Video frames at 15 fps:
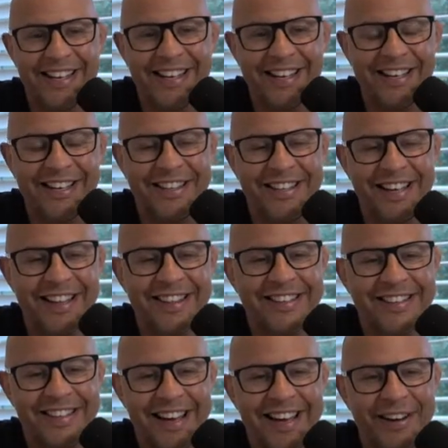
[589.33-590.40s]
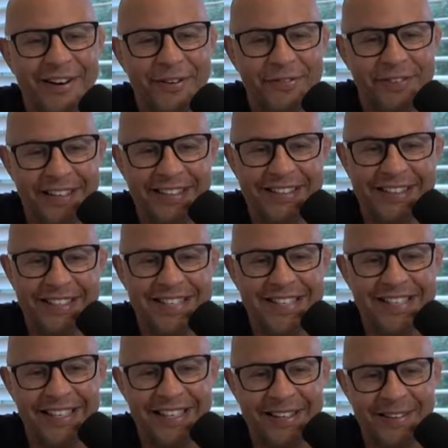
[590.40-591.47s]
the other day I found
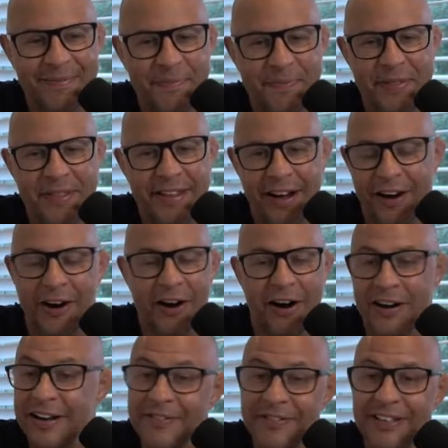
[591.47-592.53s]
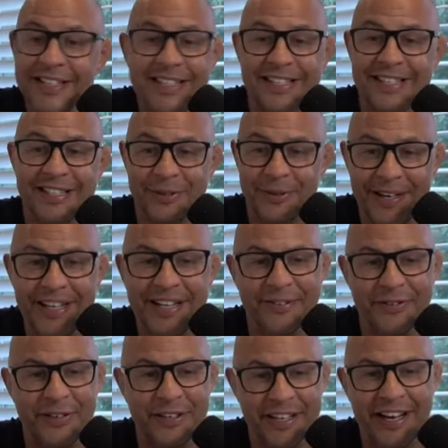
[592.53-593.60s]
this. I never listened to any
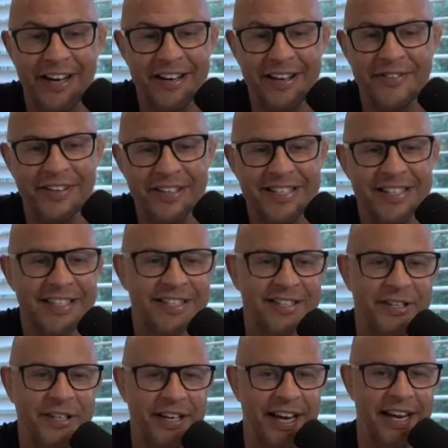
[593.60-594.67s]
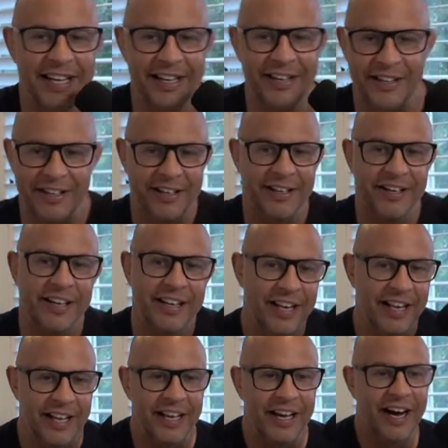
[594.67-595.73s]
of it. I never listened to any of the
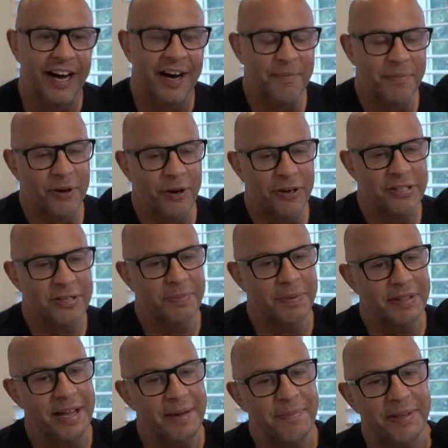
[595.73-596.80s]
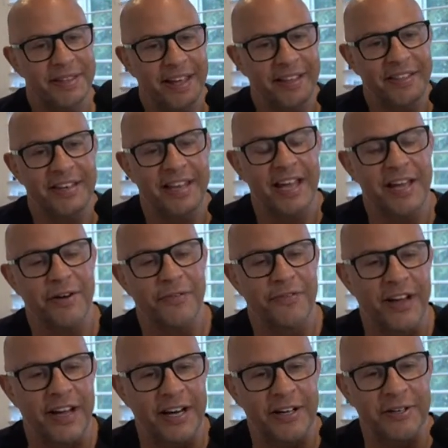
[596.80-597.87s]
gossip and that. But the other day I
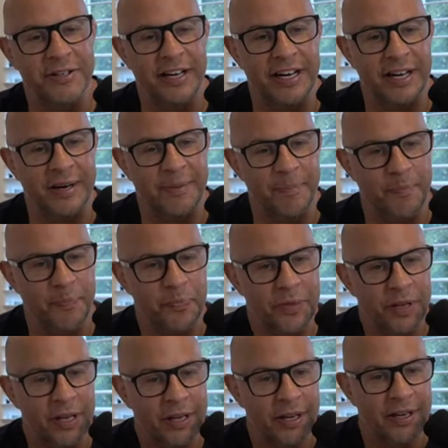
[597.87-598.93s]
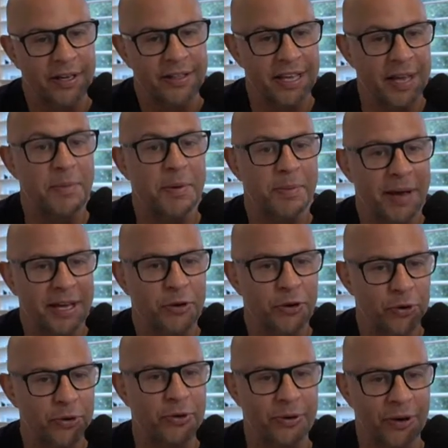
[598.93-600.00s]
found the MMA
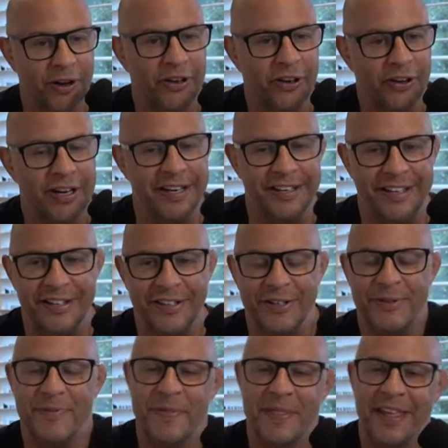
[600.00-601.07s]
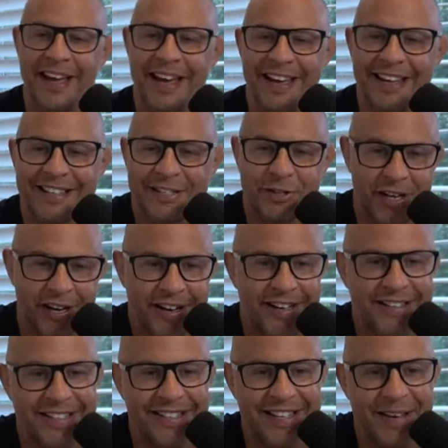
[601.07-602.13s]
Guru online. And shout
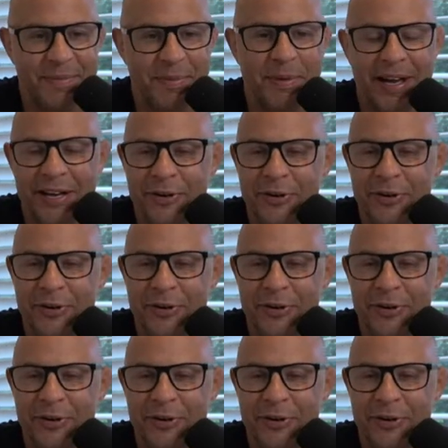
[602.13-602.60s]
out to the MMA